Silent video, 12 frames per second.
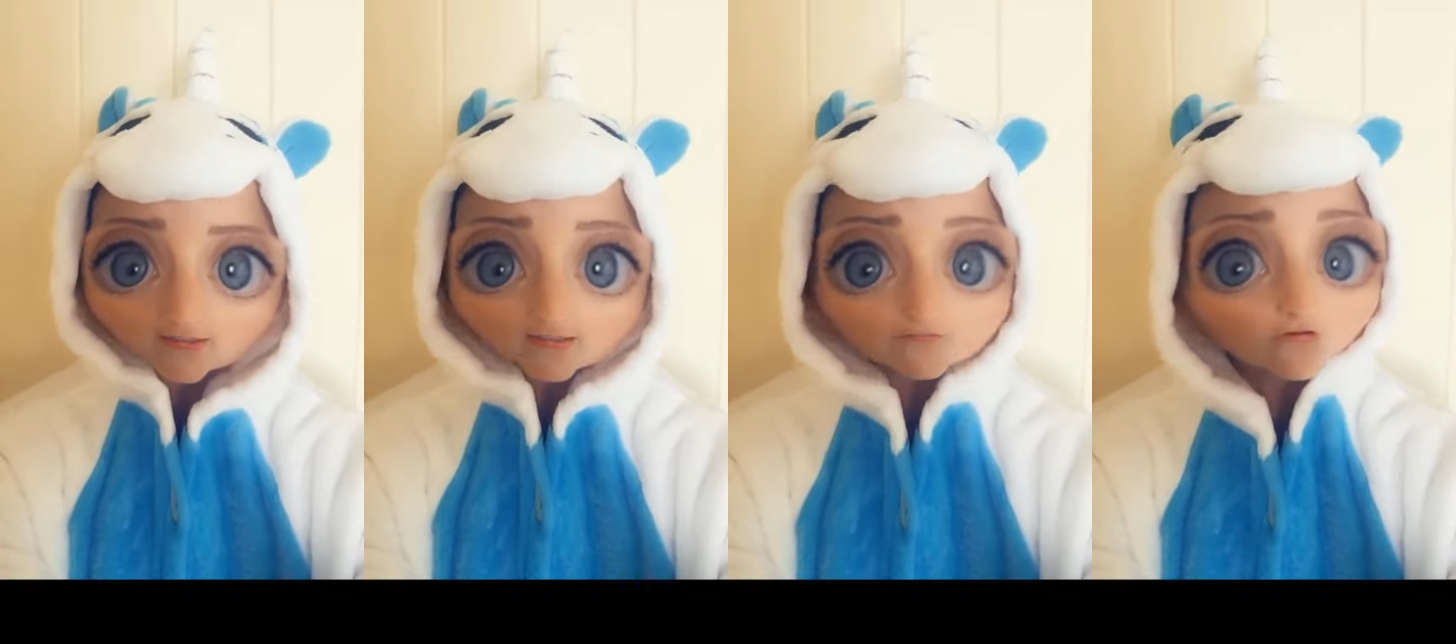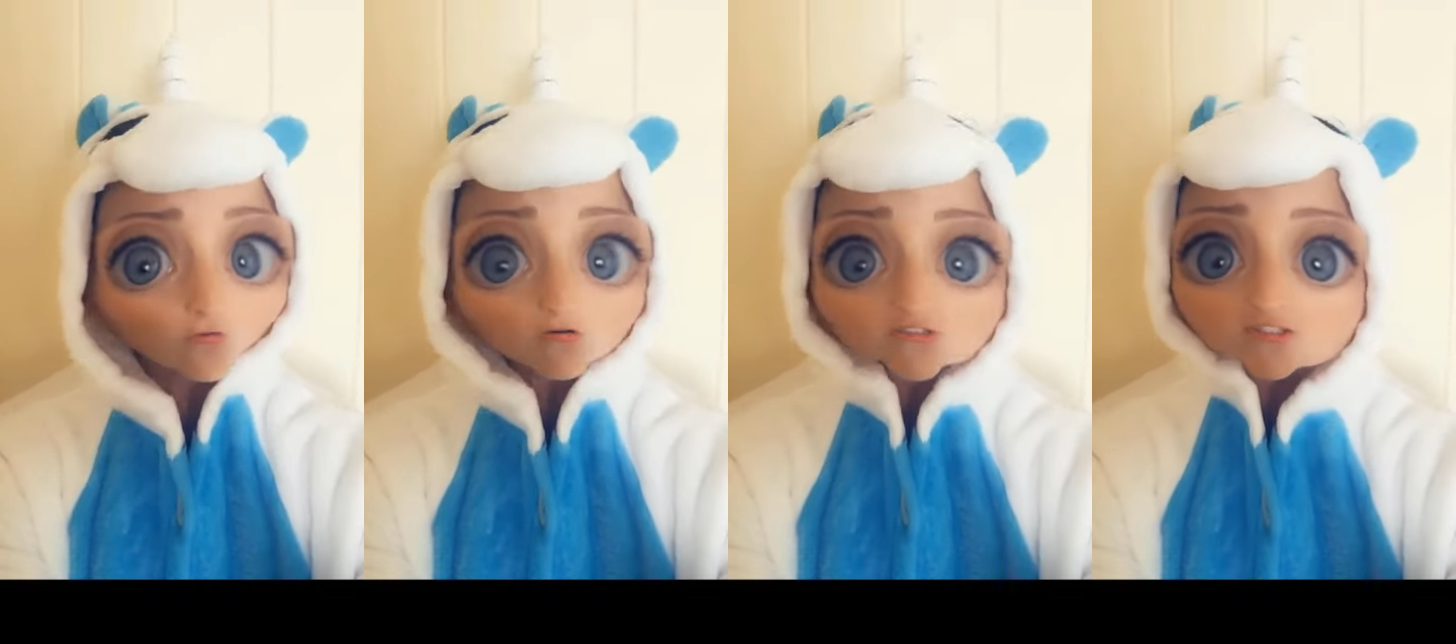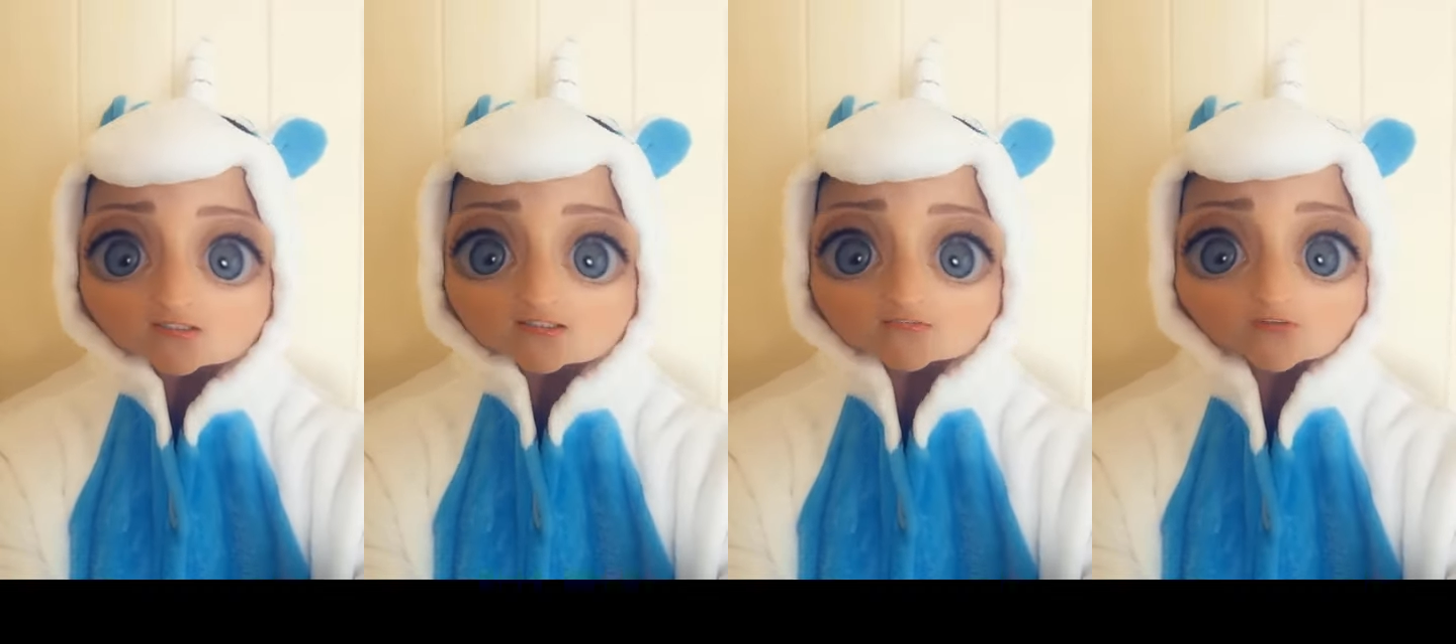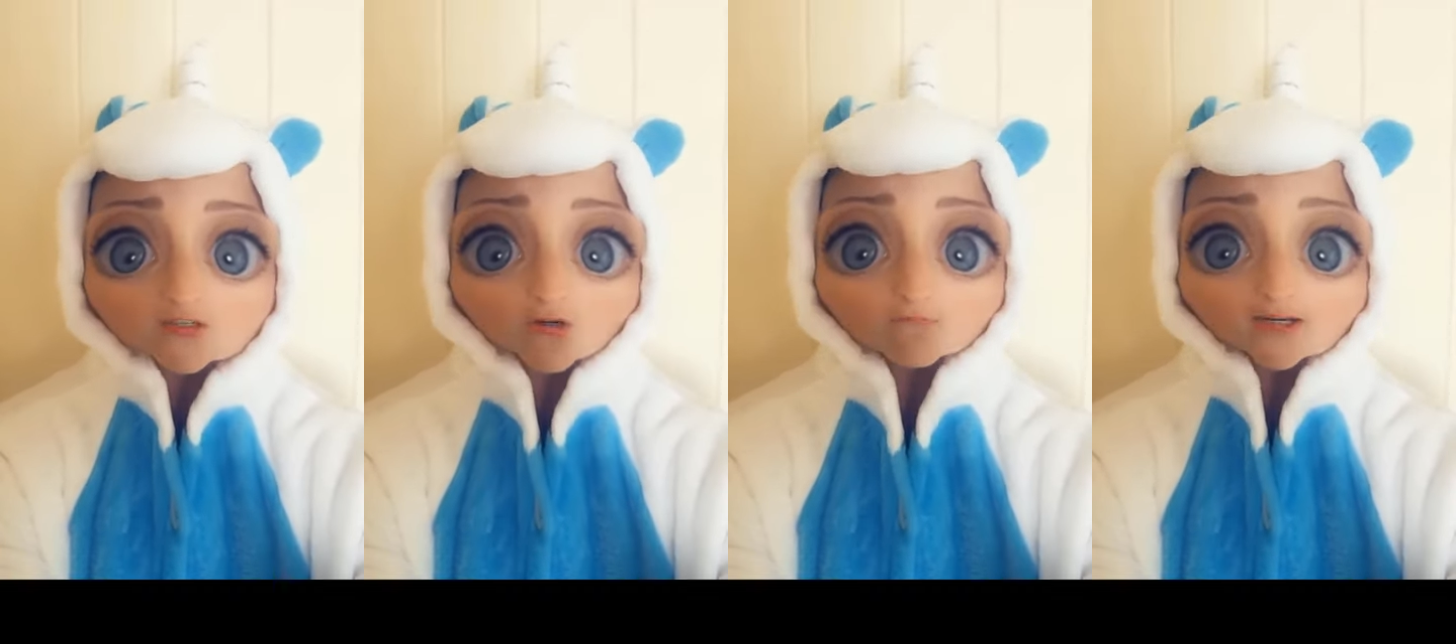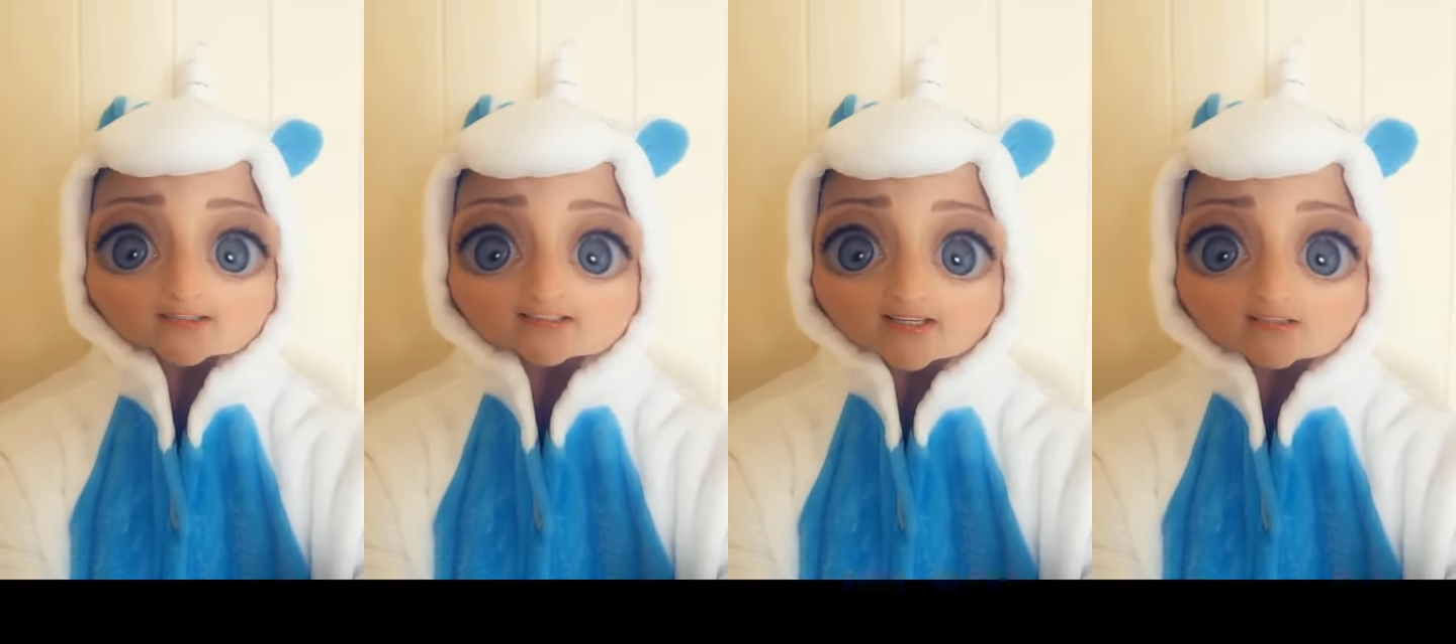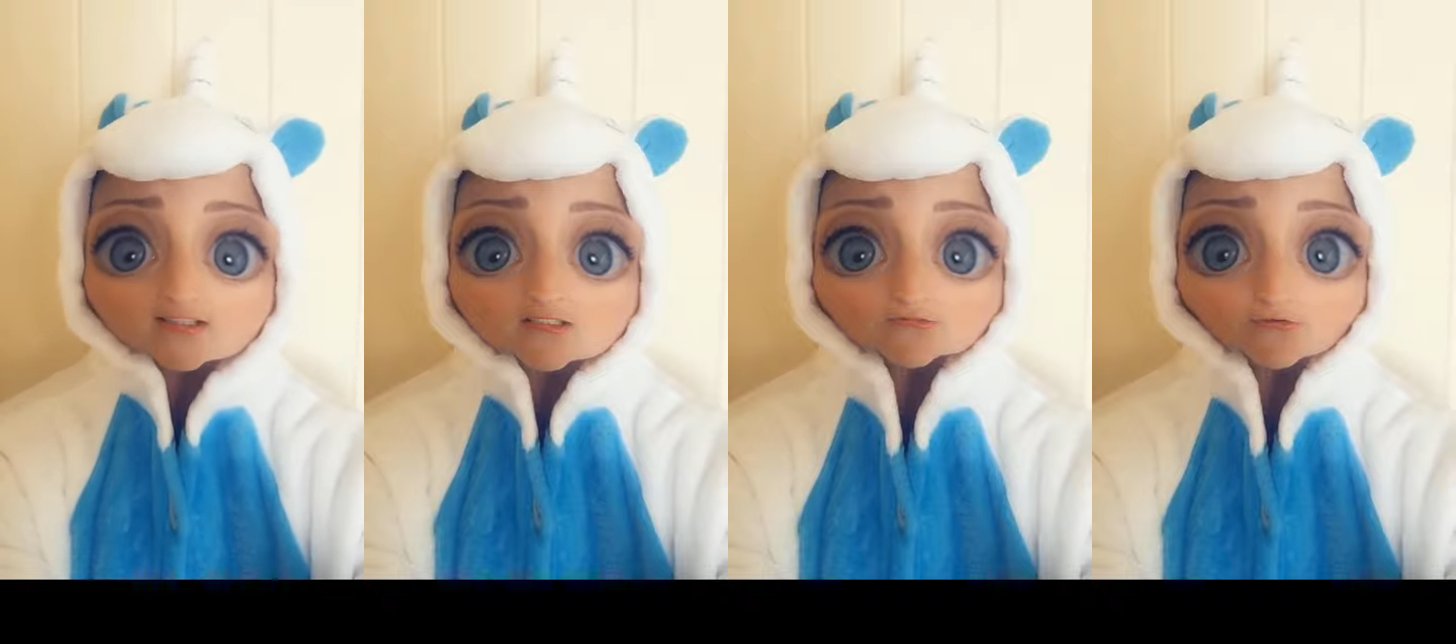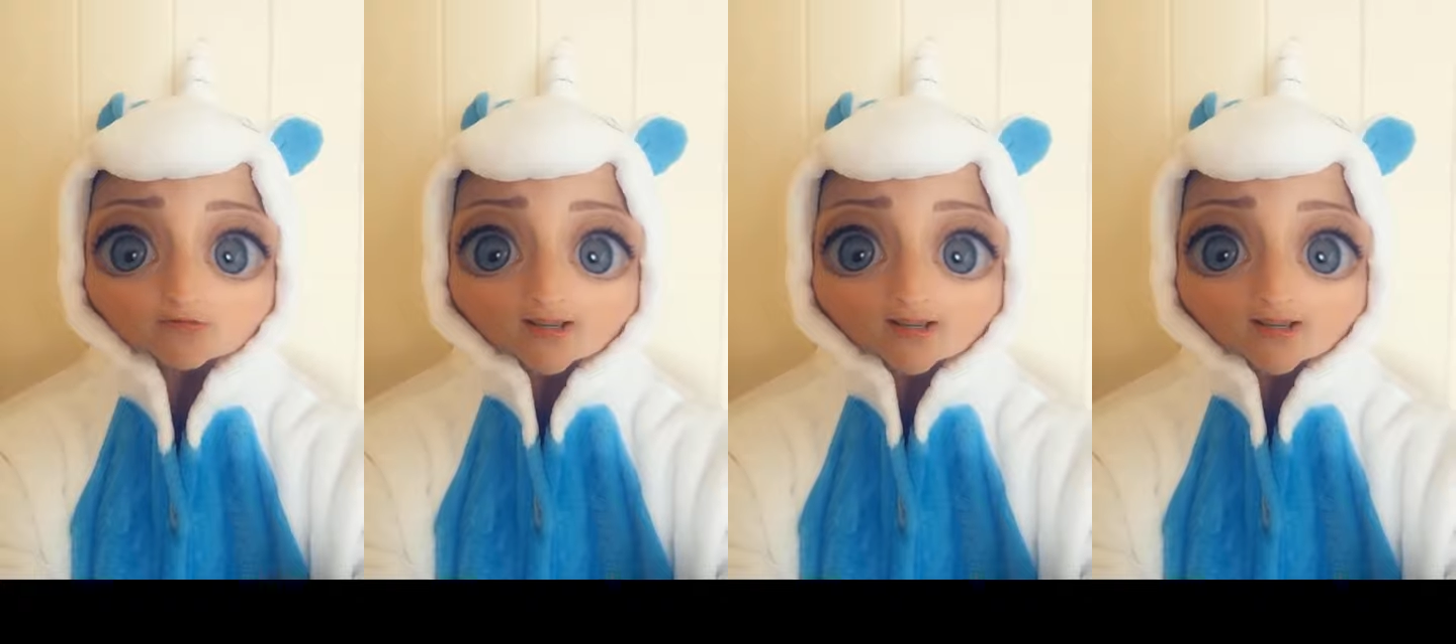If you're watching this video back 10 years from